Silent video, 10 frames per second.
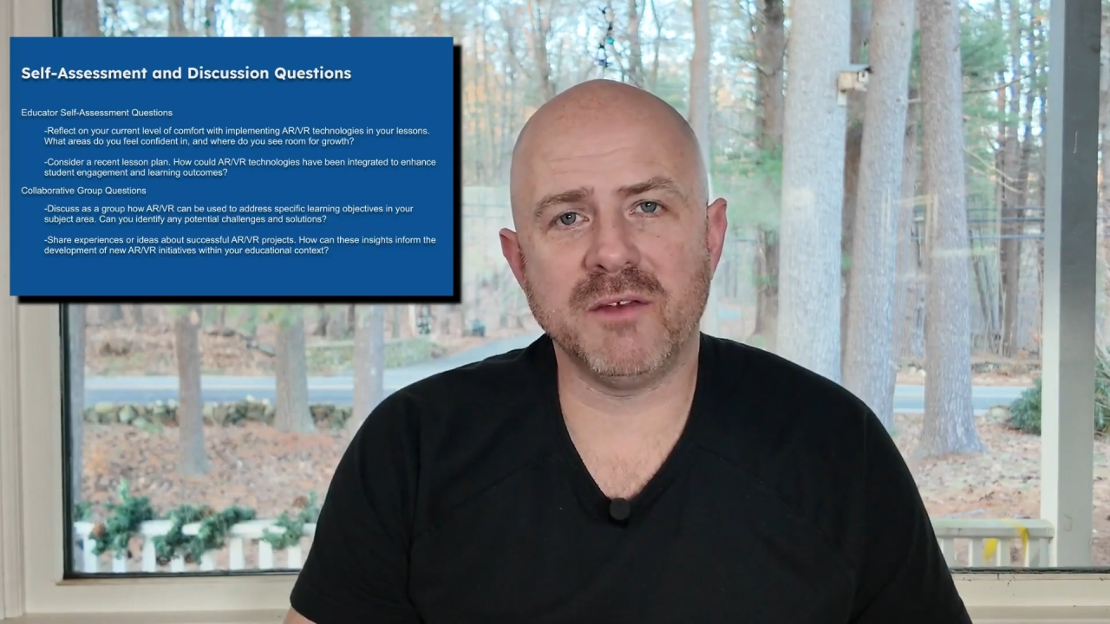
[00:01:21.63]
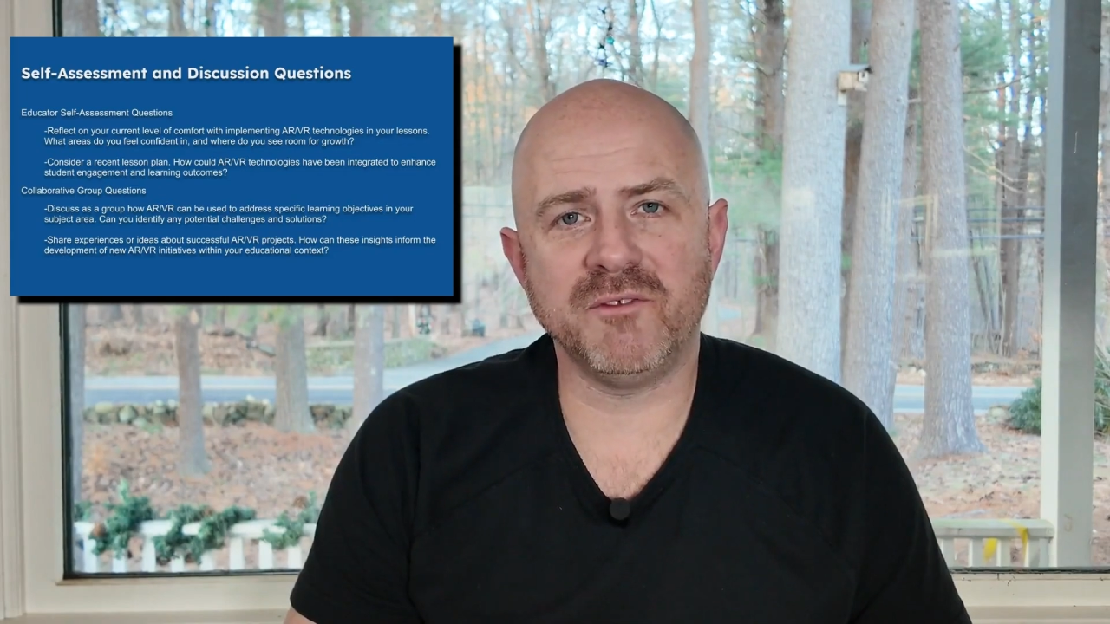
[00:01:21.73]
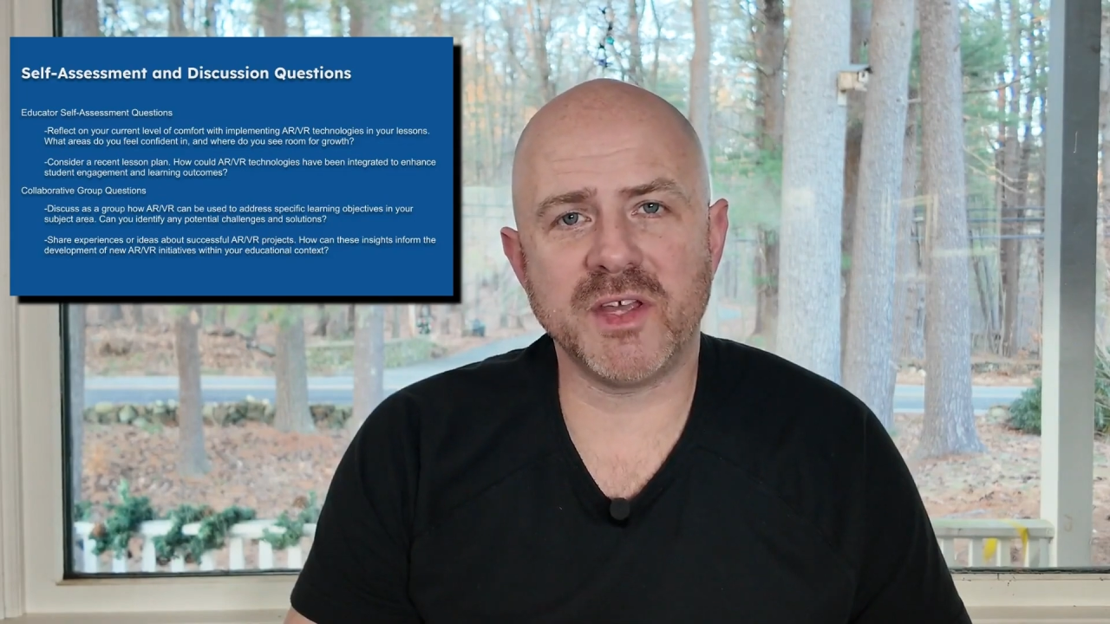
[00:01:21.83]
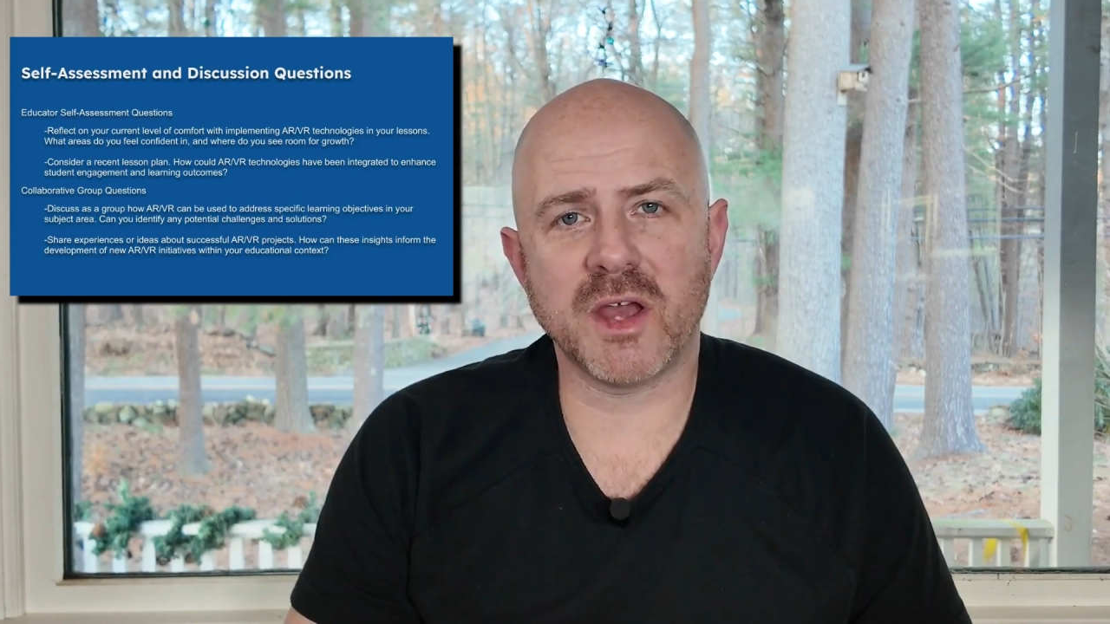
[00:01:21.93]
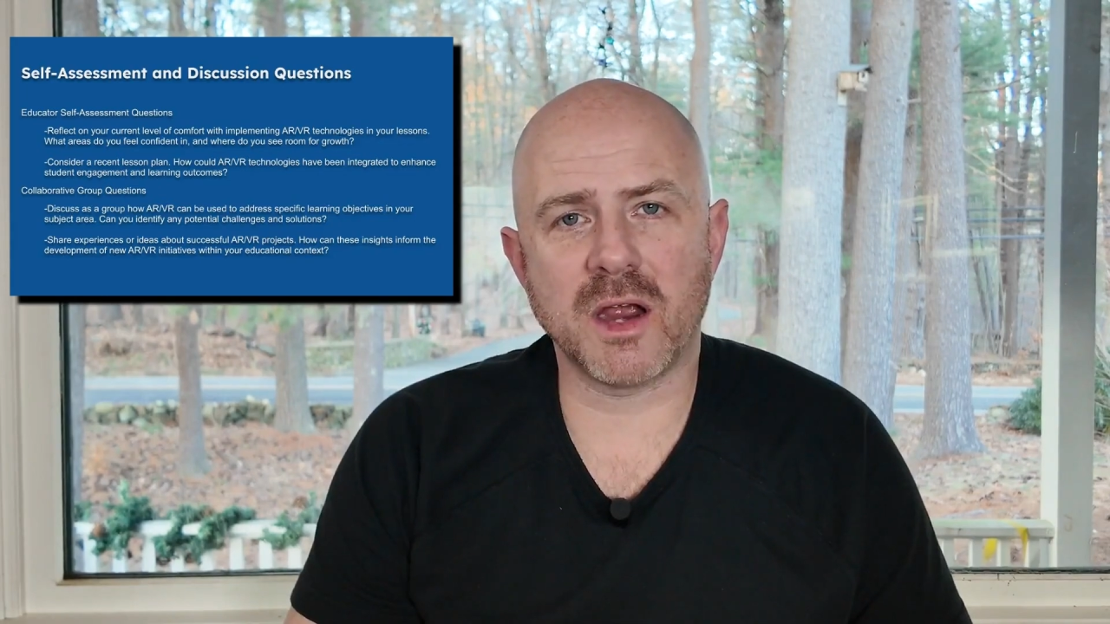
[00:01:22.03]
and
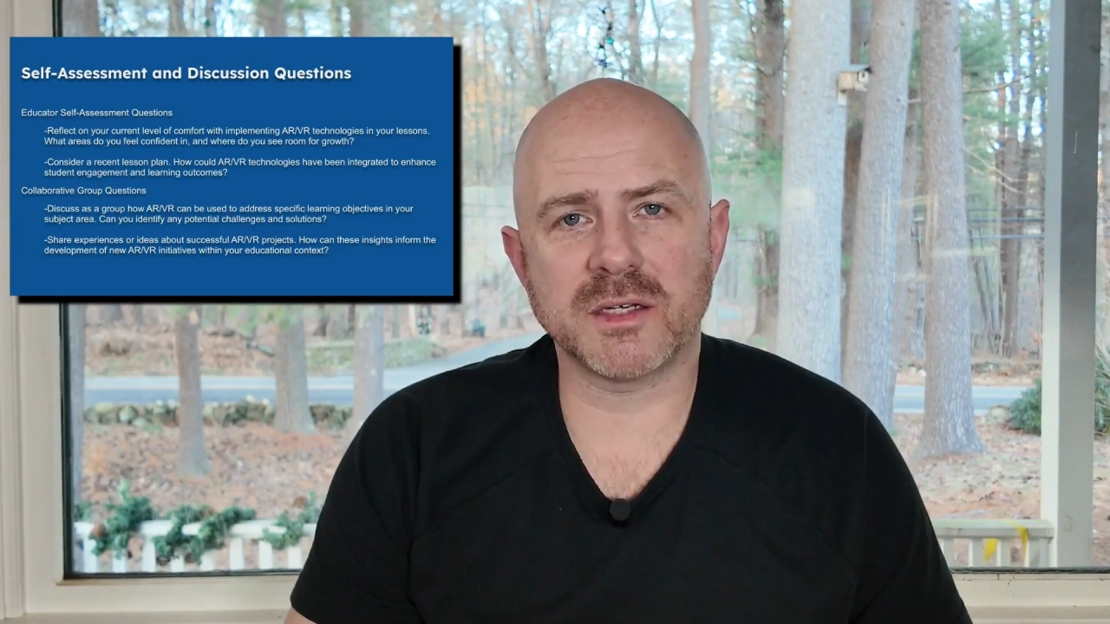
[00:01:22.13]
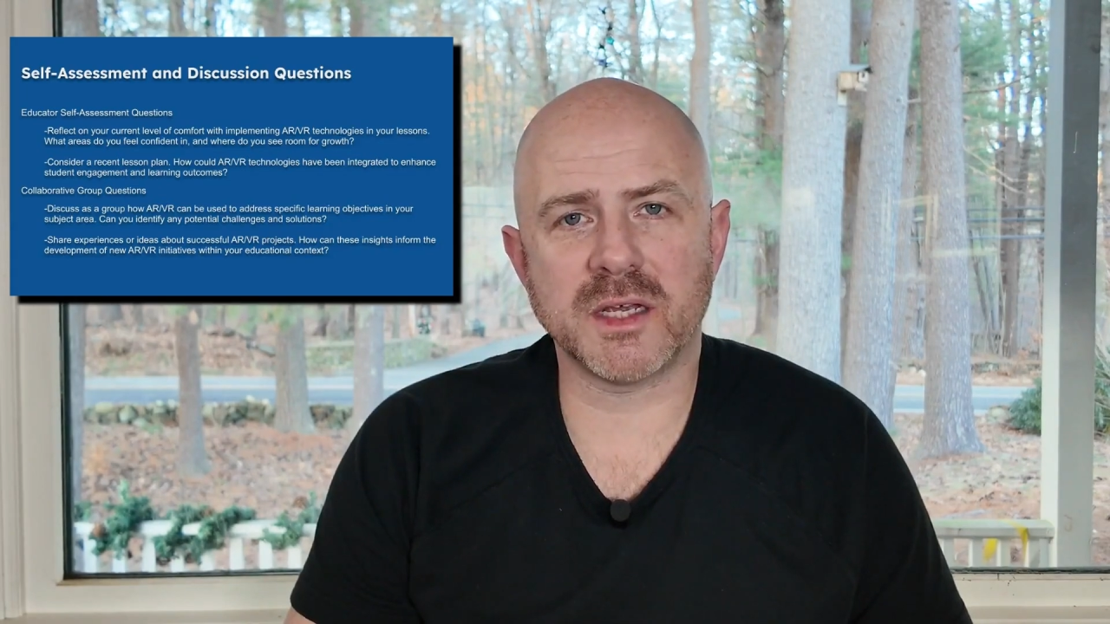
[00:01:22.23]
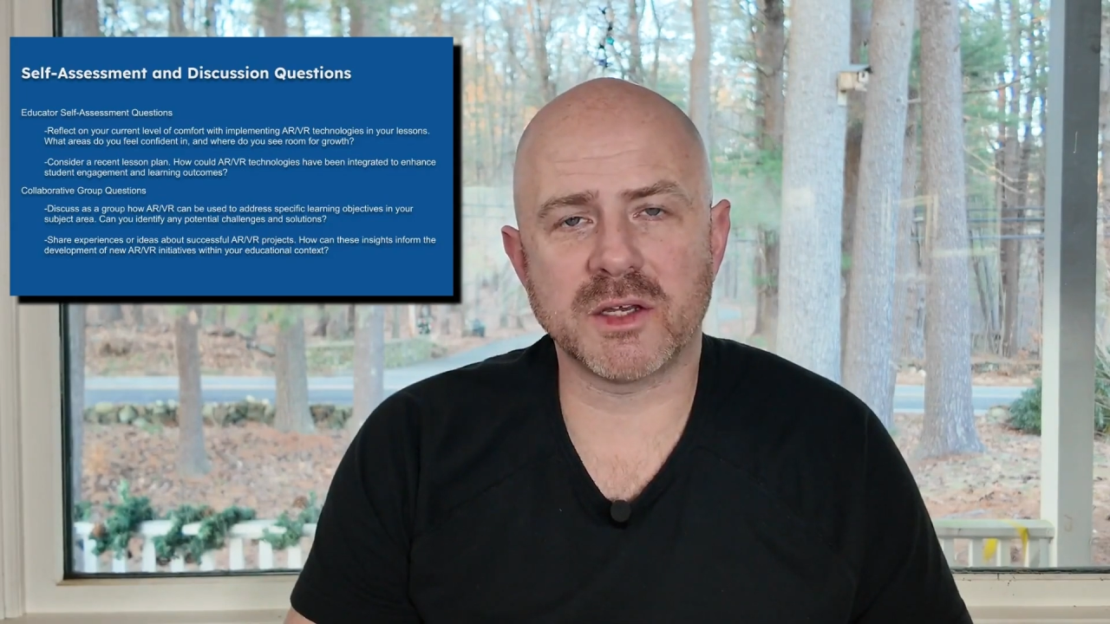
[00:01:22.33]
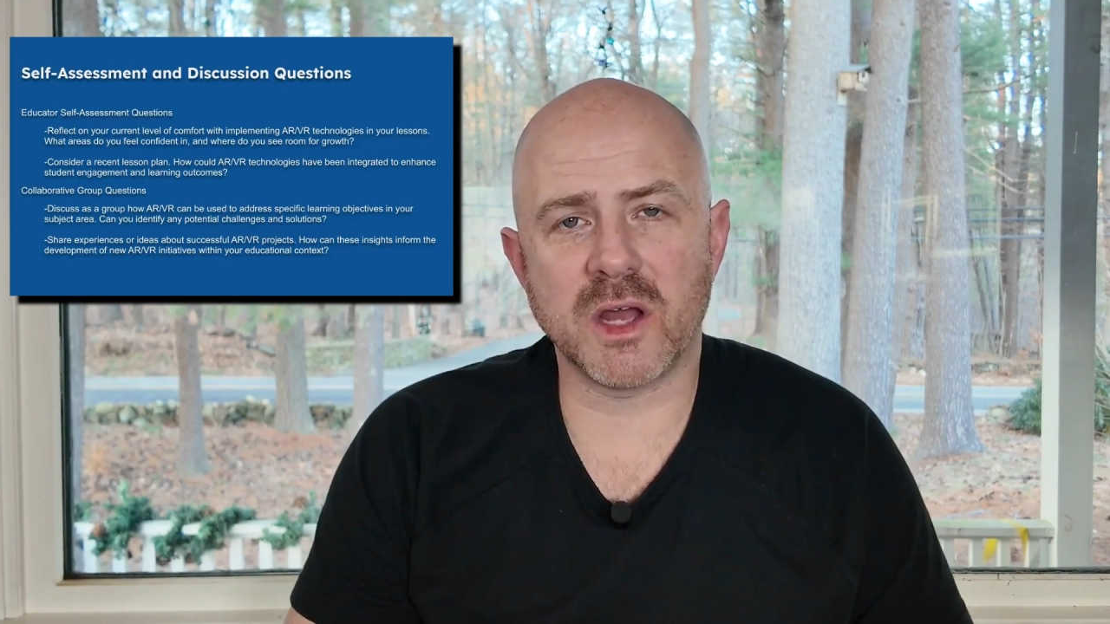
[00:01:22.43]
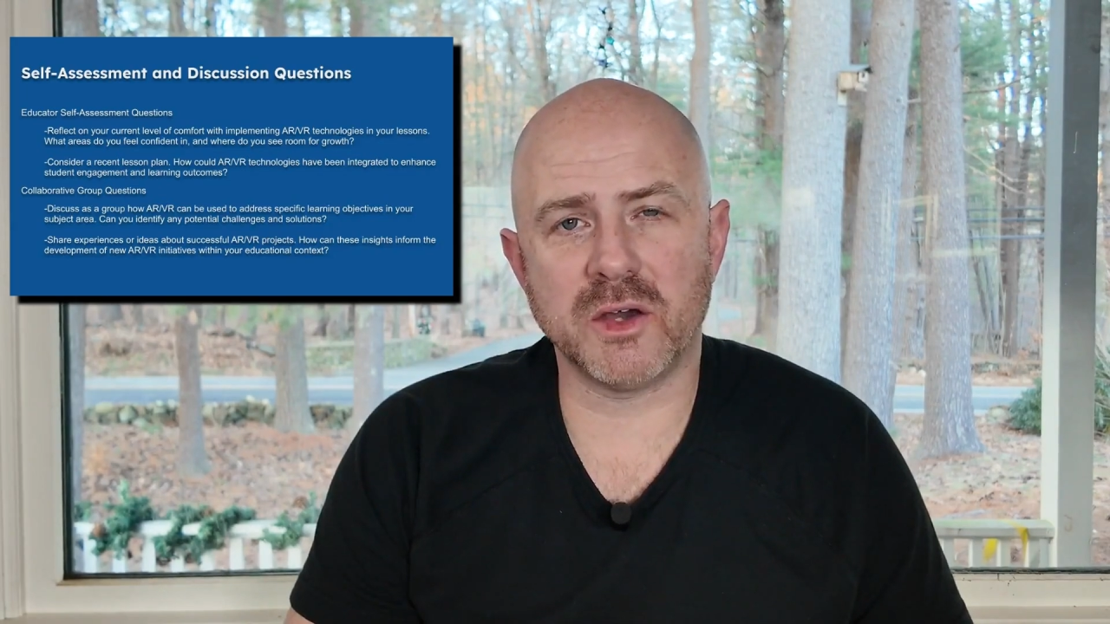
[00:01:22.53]
VR
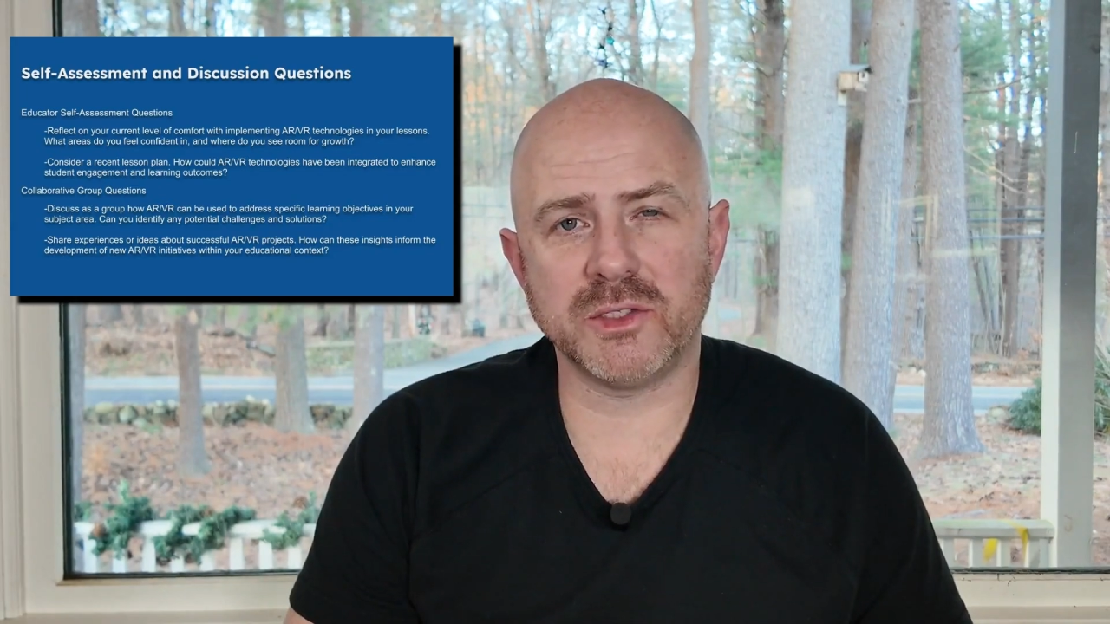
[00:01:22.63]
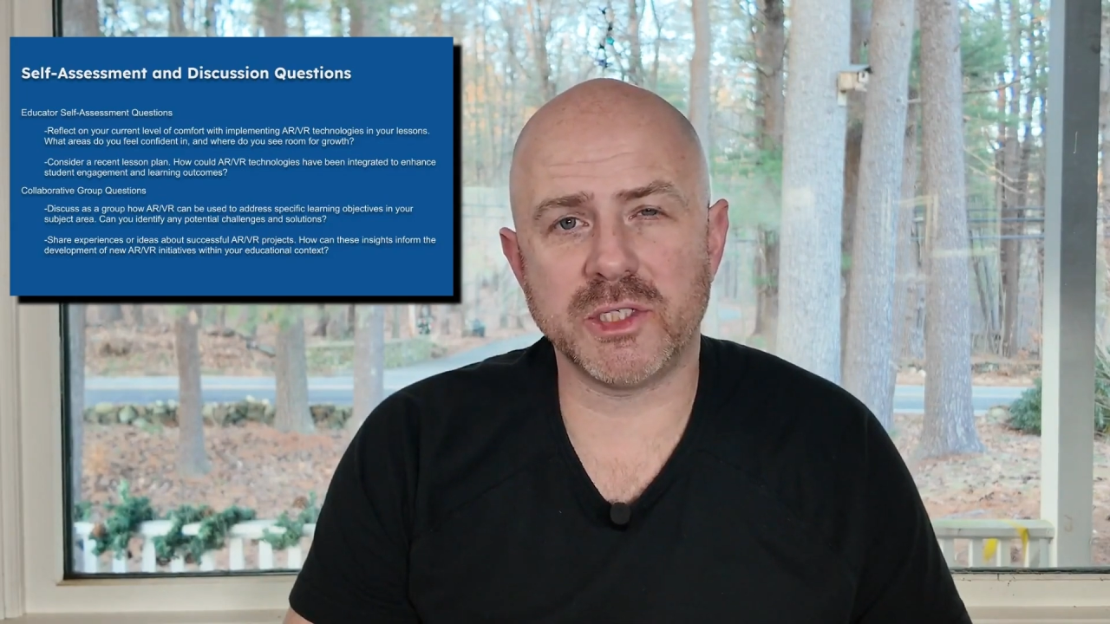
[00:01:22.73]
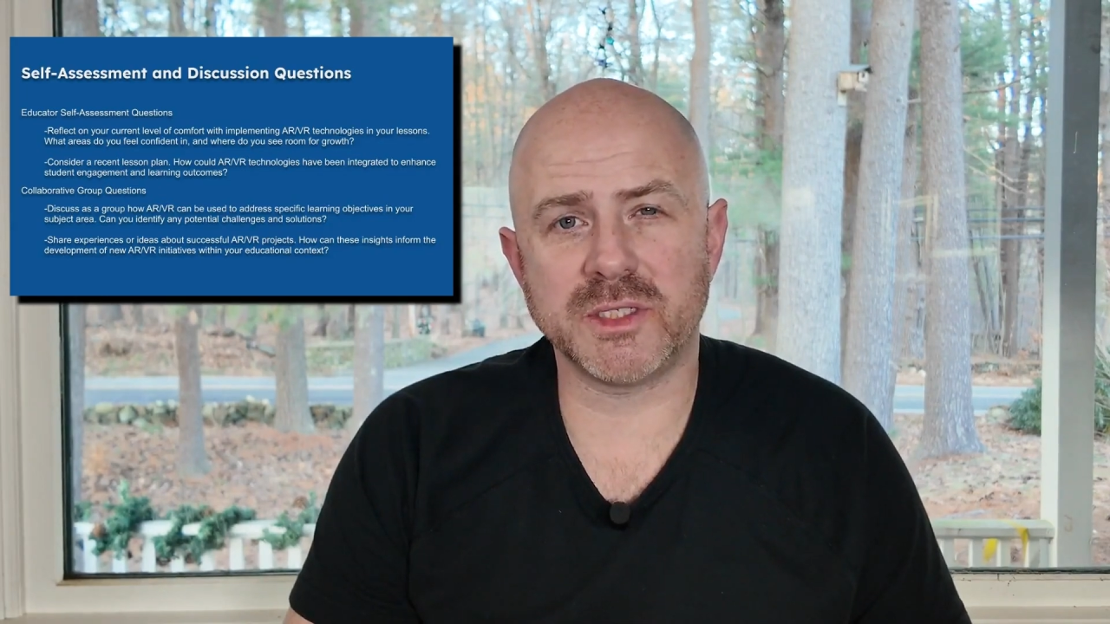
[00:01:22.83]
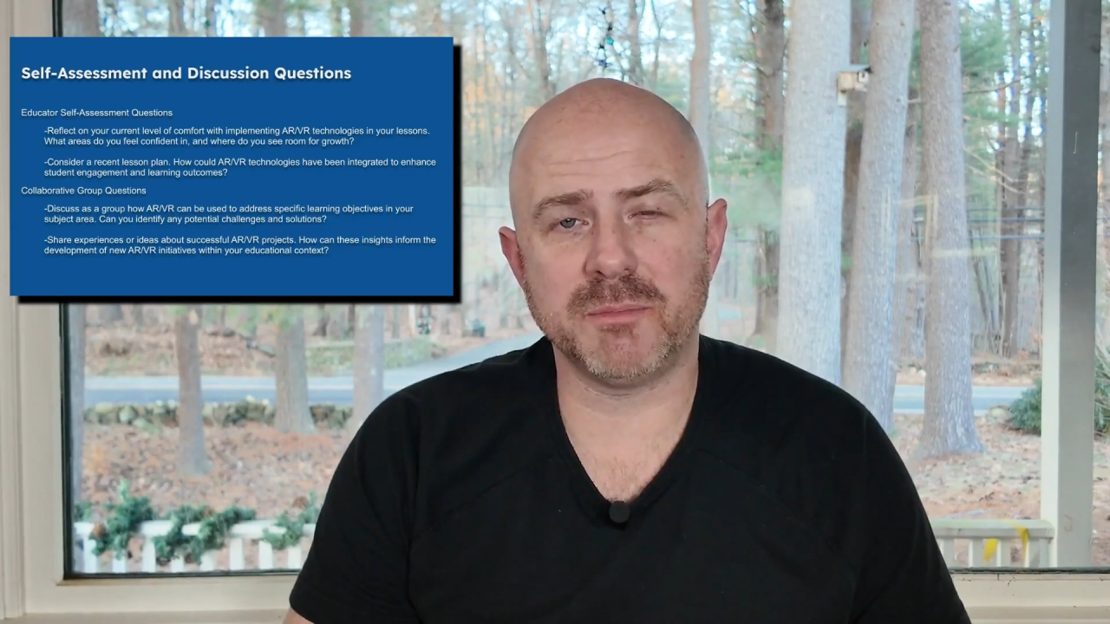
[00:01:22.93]
technologies